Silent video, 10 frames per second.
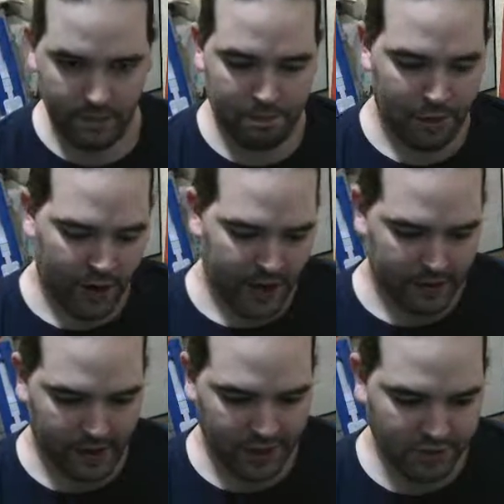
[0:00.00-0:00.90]

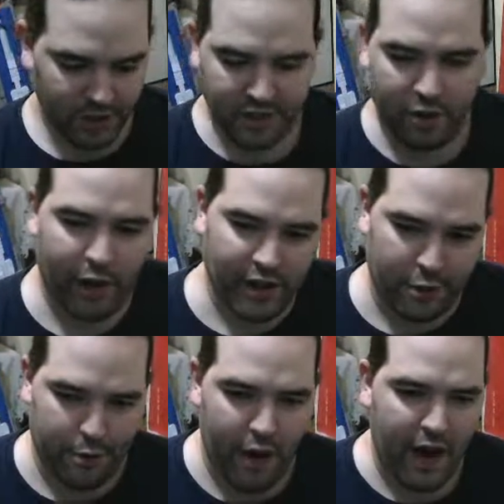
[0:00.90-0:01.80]
But I just wanted to quickly
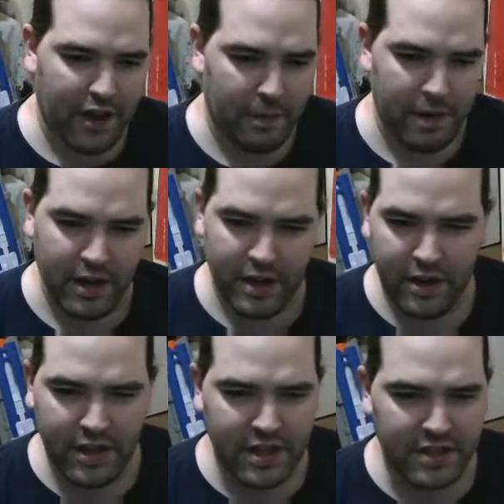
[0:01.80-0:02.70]
throw out an opinion
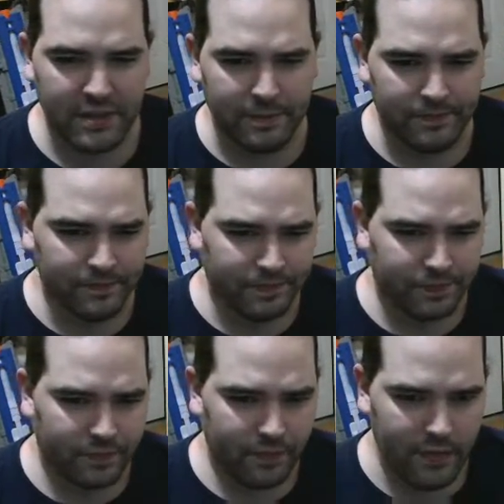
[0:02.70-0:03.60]
on this,
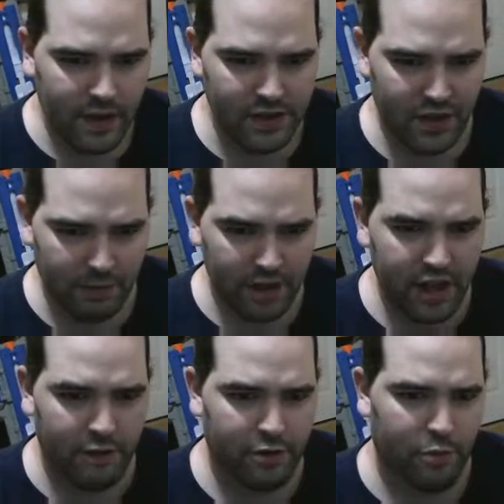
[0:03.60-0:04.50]
so I'm going to
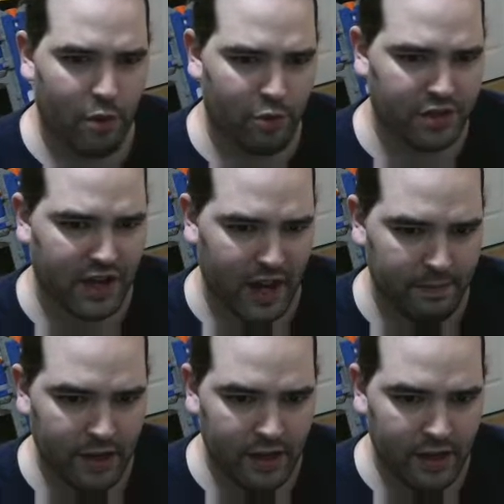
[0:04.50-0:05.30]
cover them one more time.